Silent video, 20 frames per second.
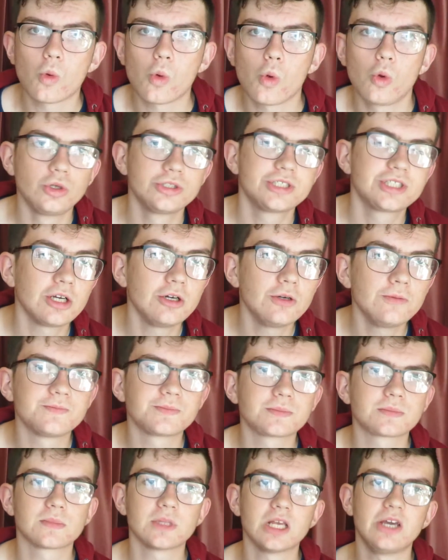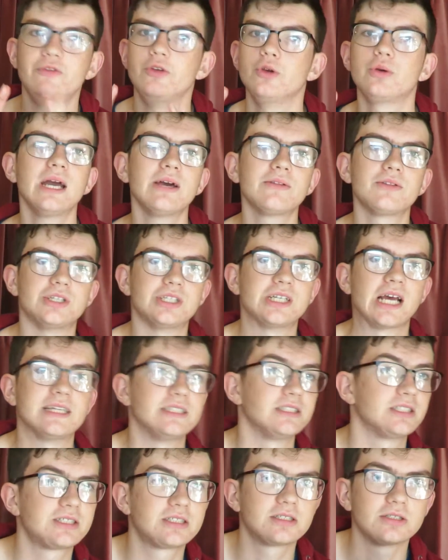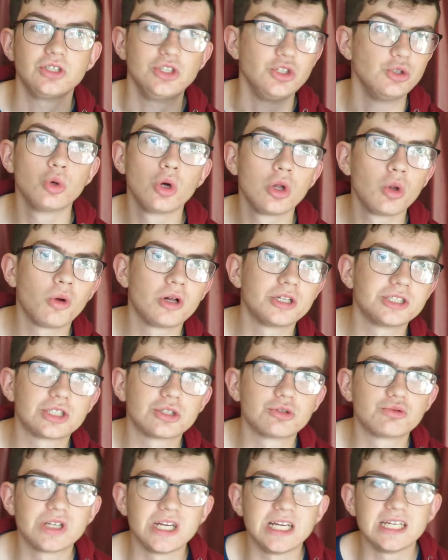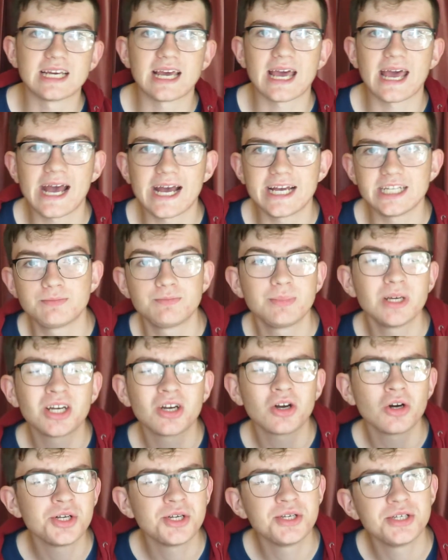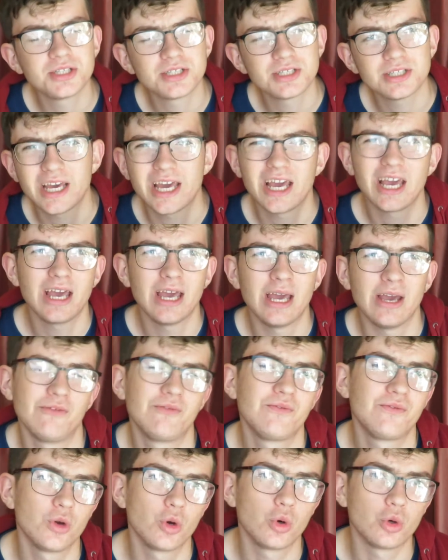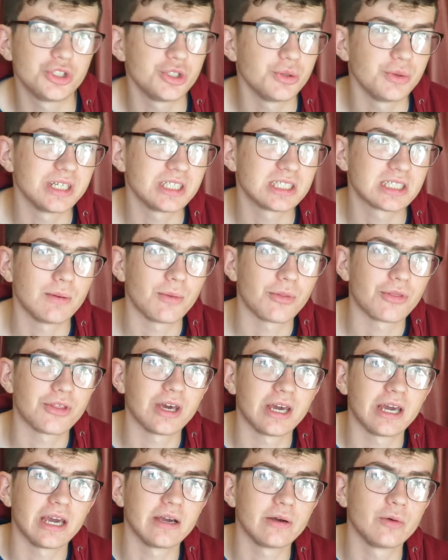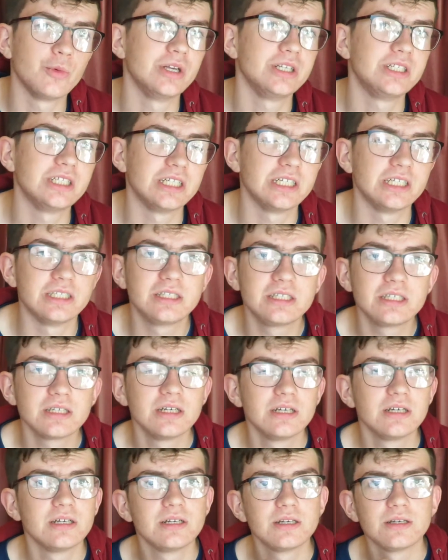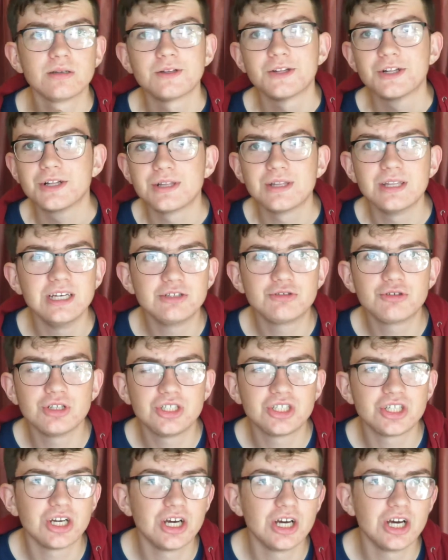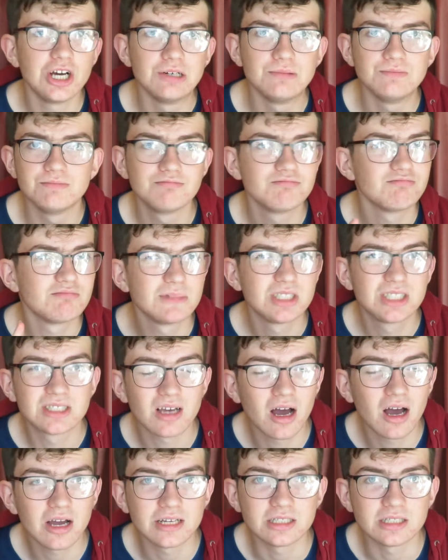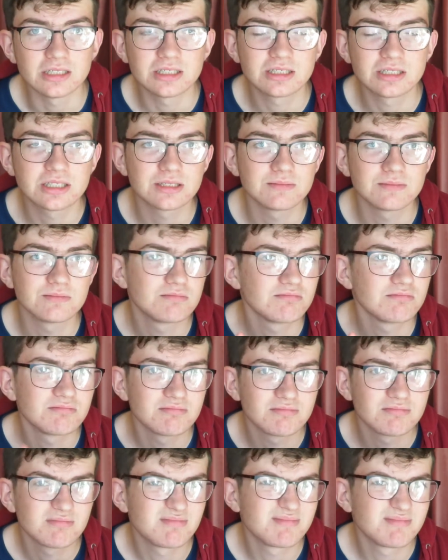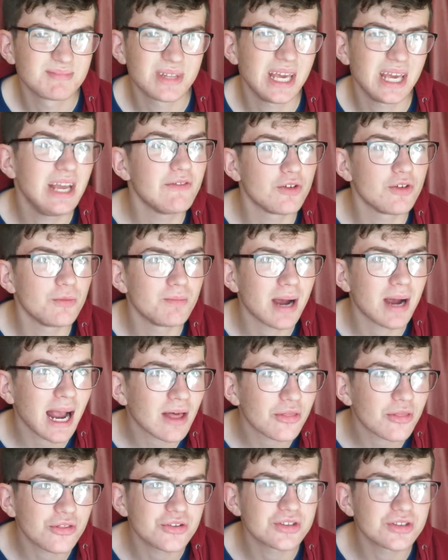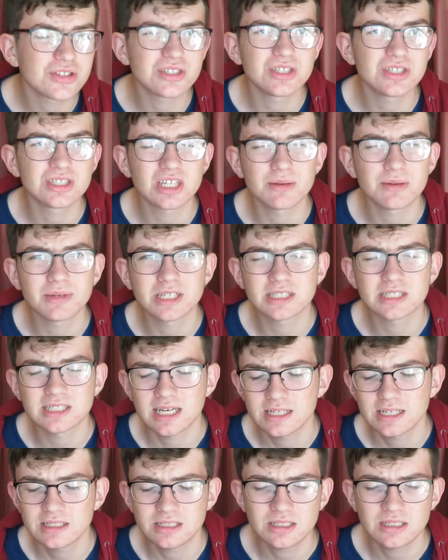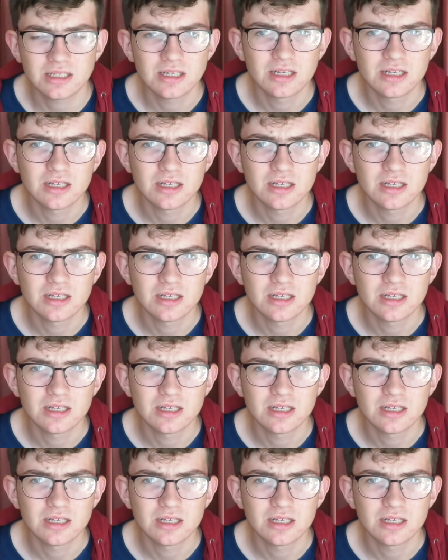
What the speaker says: Also, if you get the chance, you will want to read ahead, because if you're doing something which is literature, science, even maths to some extent,